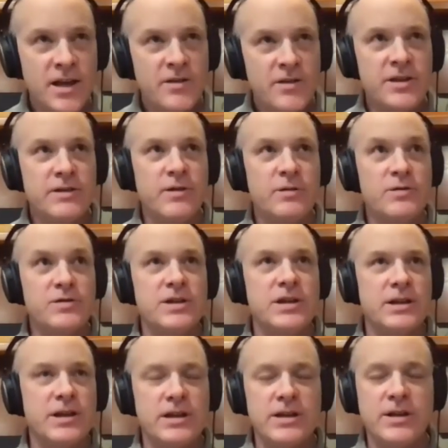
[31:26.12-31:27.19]
It was,
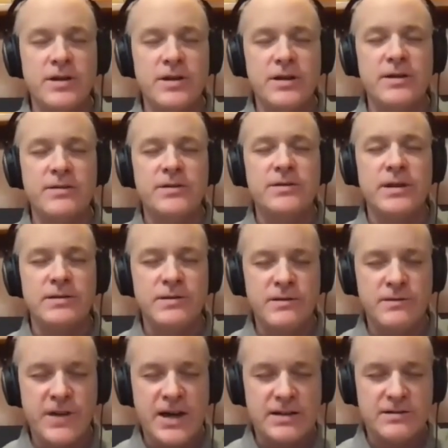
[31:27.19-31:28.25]
they're even in
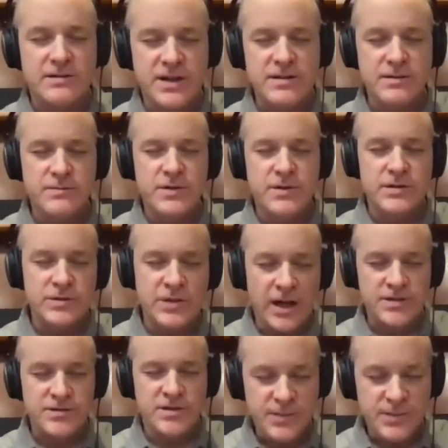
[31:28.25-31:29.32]
fact
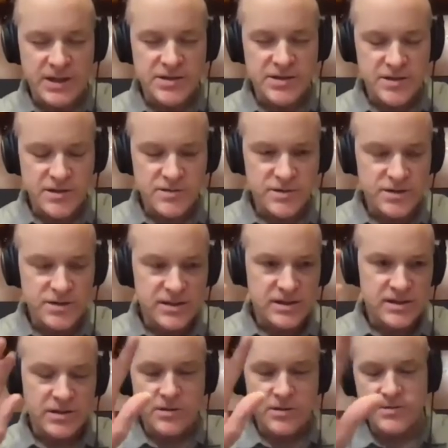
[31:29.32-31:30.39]
talking to a spine surgeon, which is
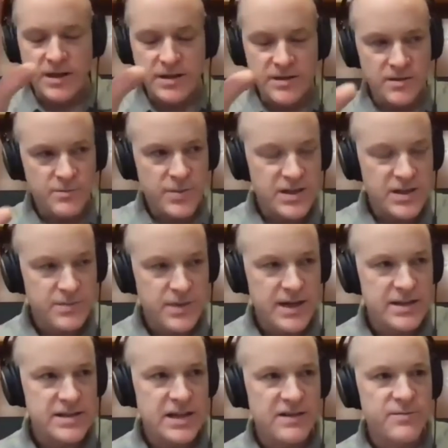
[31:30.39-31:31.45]
this whole other beast by
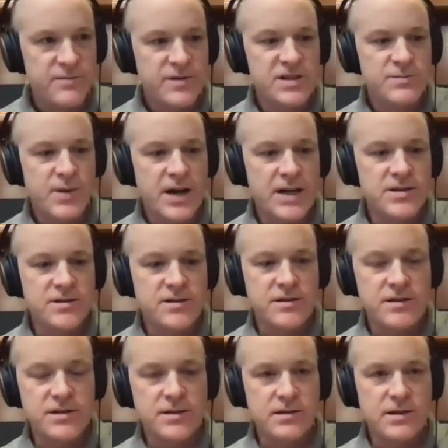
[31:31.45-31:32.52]
itself. But the spine
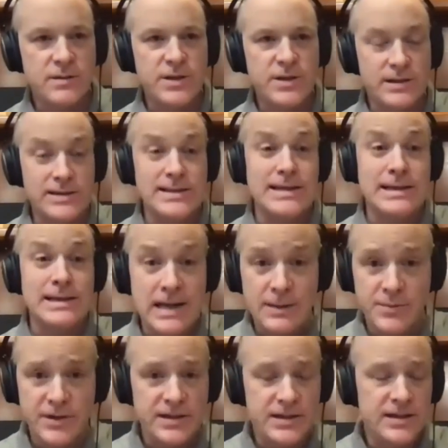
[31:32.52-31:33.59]
surgeon, at least they didn't
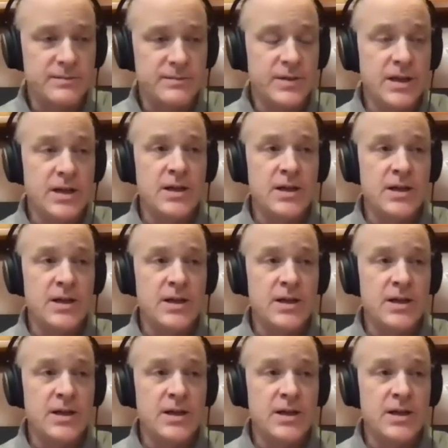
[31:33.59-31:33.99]
operate on him.